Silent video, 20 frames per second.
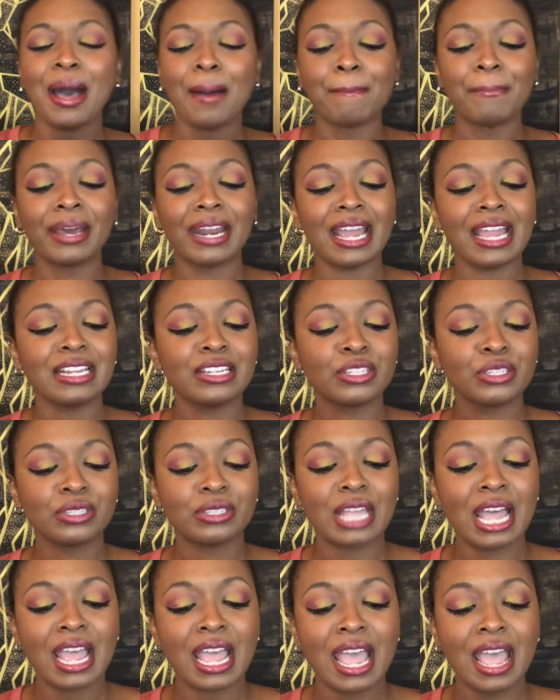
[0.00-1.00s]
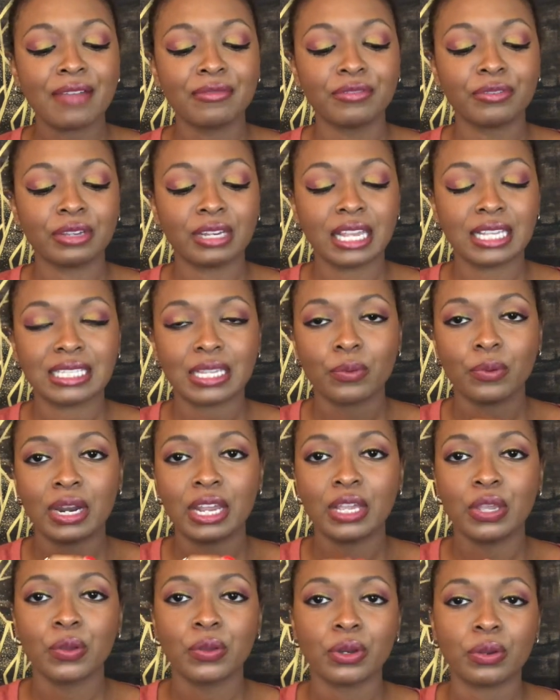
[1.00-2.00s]
but I have realized that when
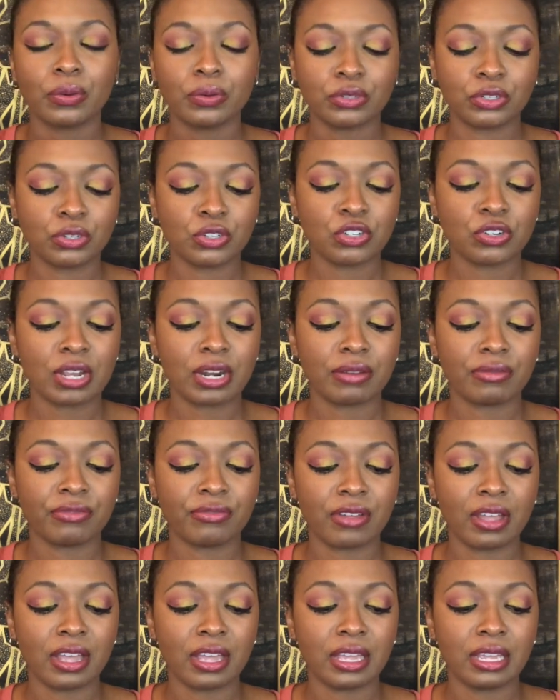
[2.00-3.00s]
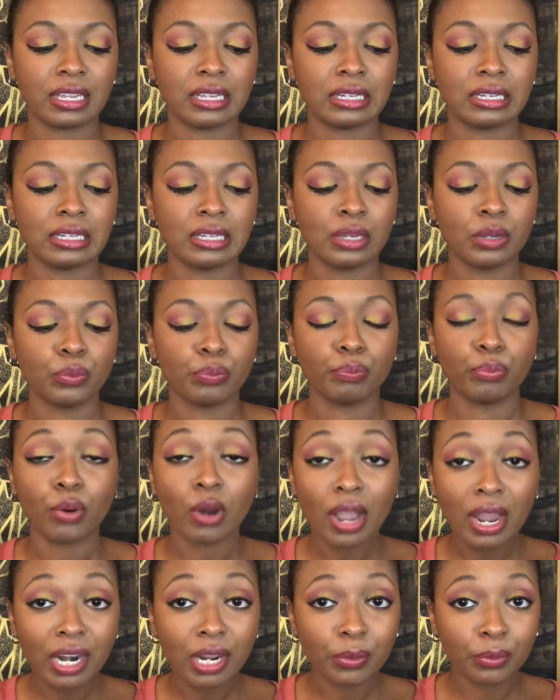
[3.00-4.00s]
I go to try to find
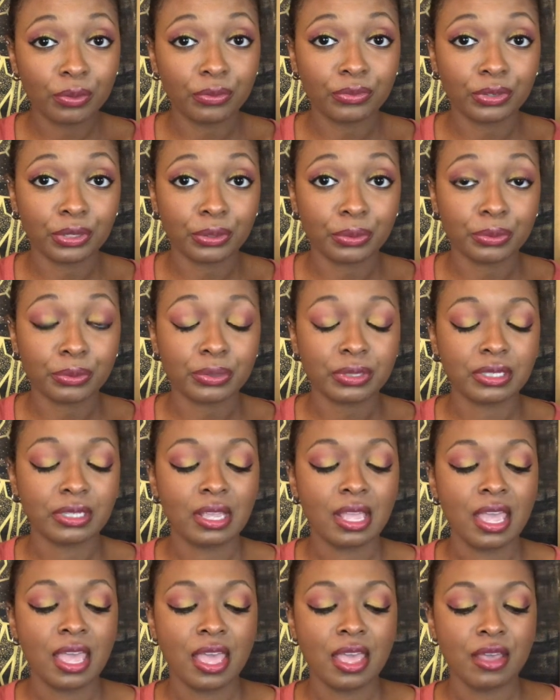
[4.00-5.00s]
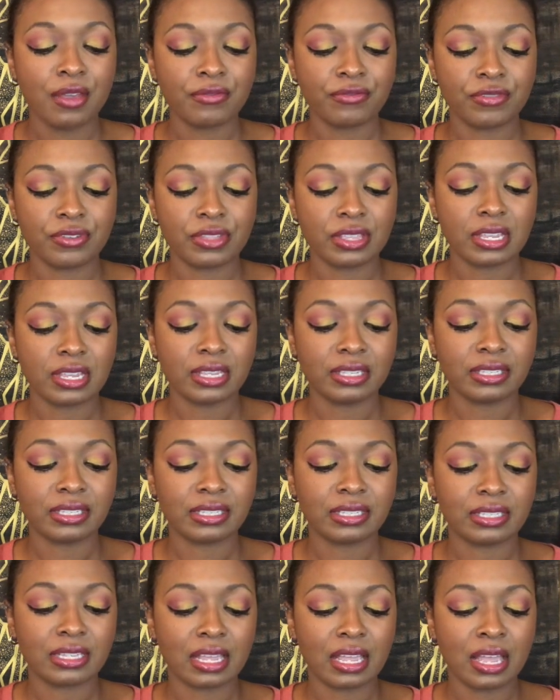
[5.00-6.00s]
product reviews for this,